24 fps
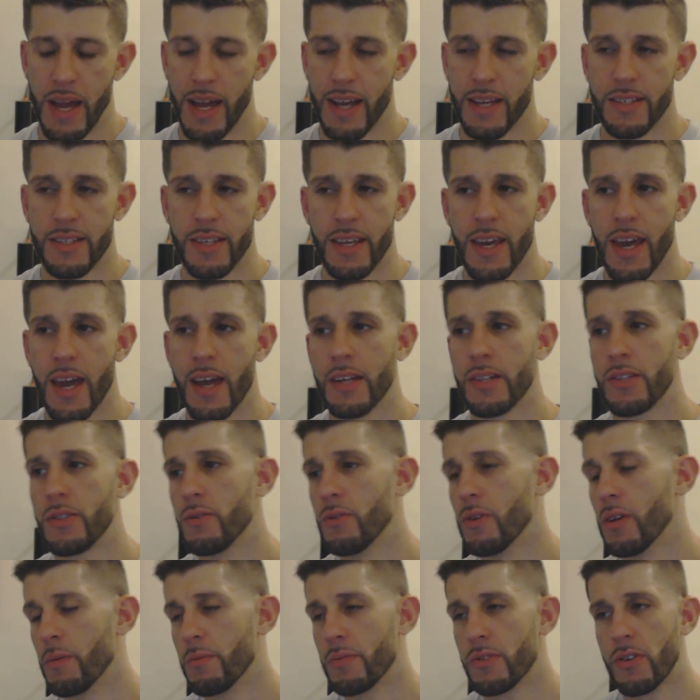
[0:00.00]
passe
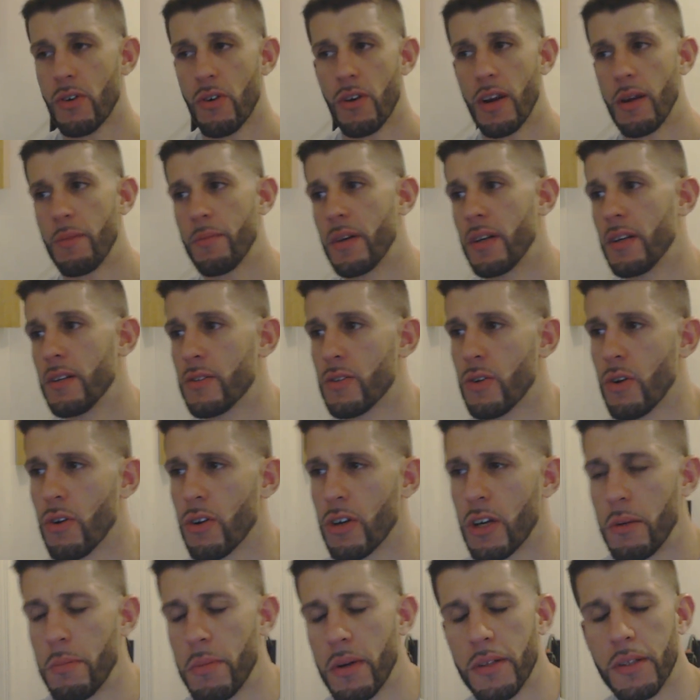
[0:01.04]
attitude. I'm sorry, I'm not
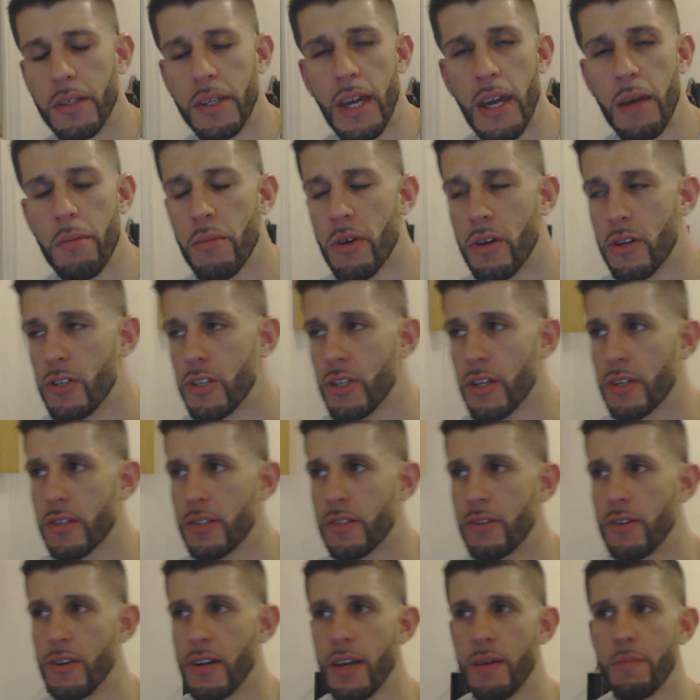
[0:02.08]
talking about the game much
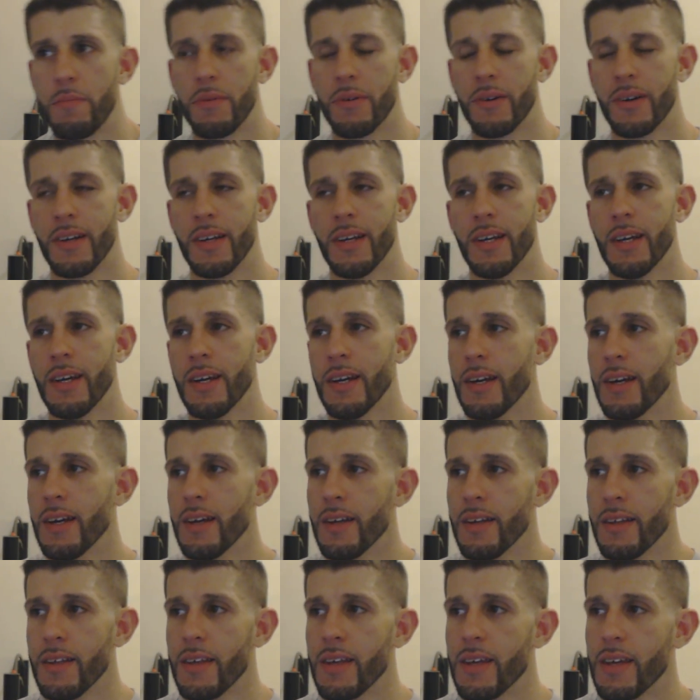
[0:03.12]
yesterday, but
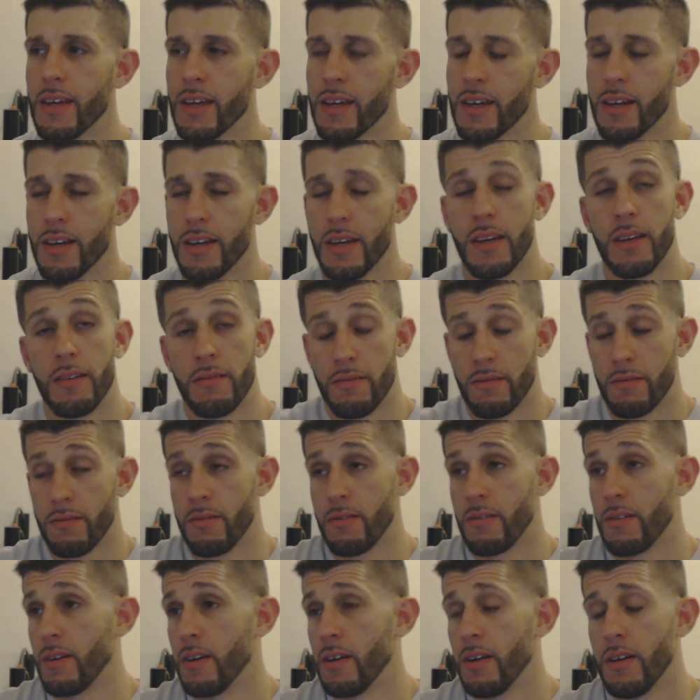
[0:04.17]
it,
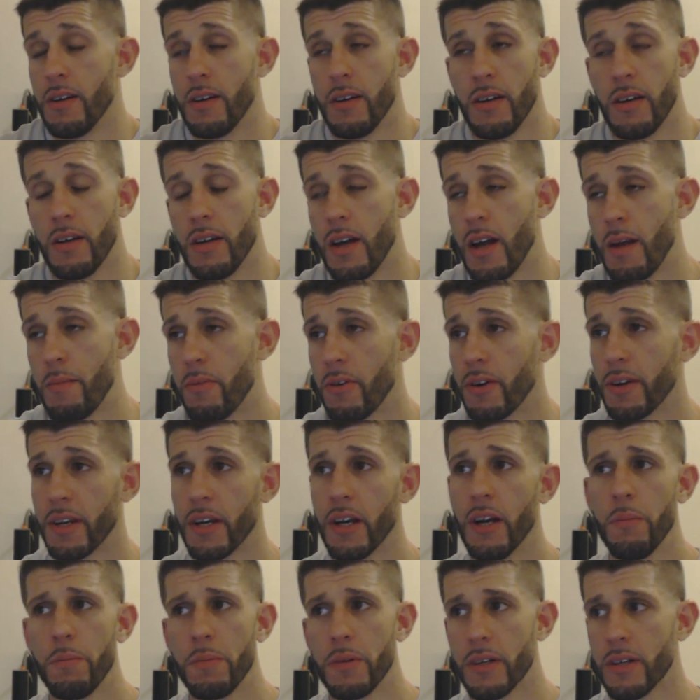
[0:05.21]
I bring
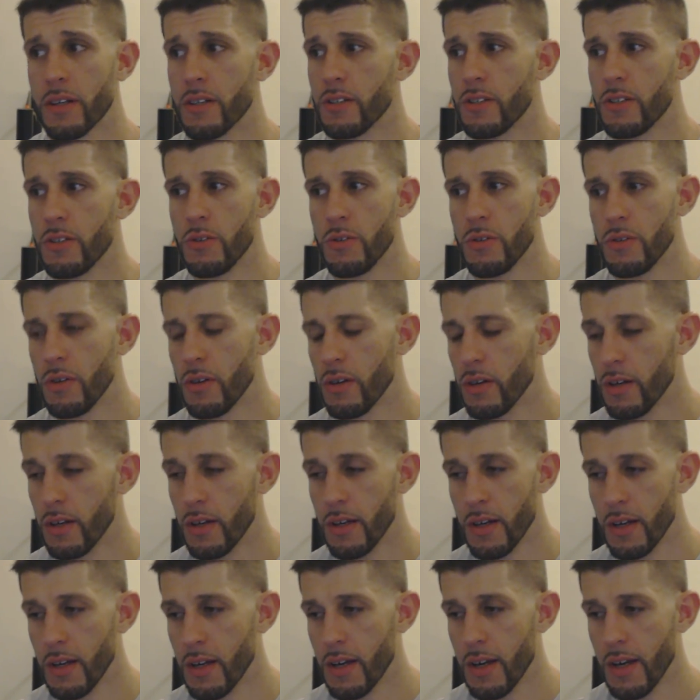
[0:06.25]
it up because
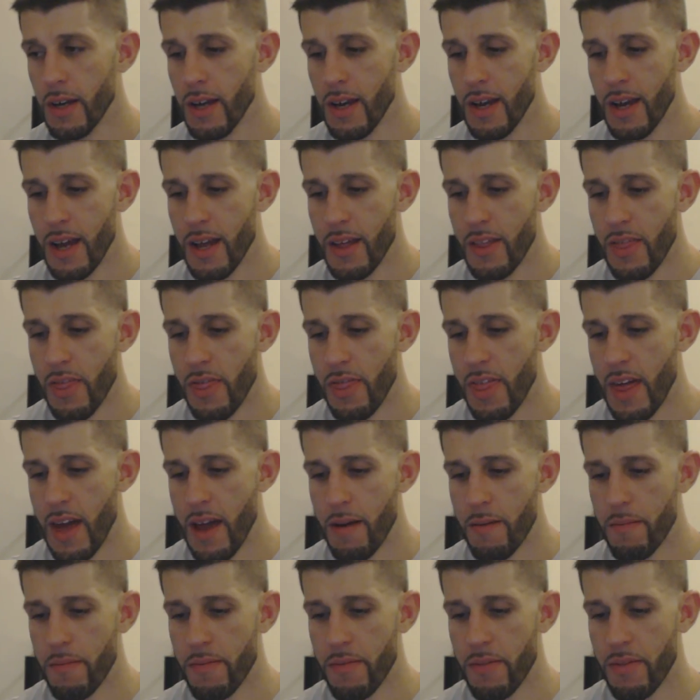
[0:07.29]

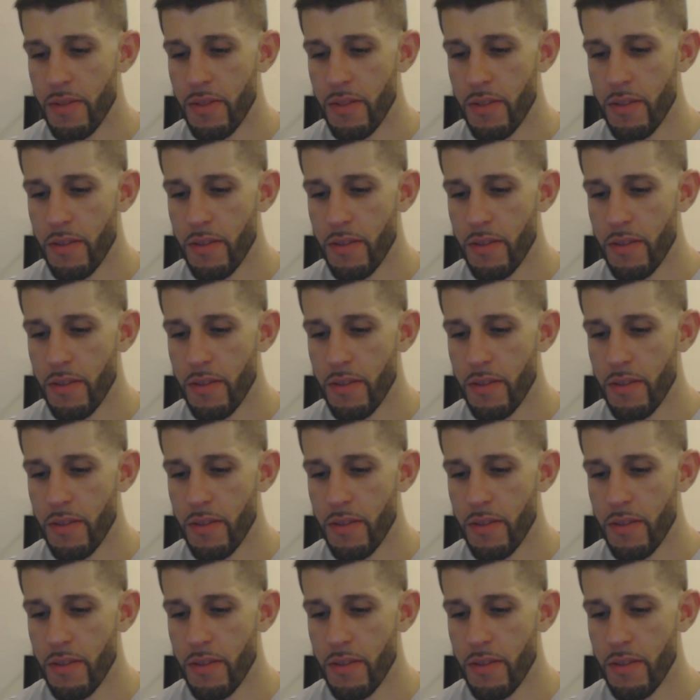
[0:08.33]
that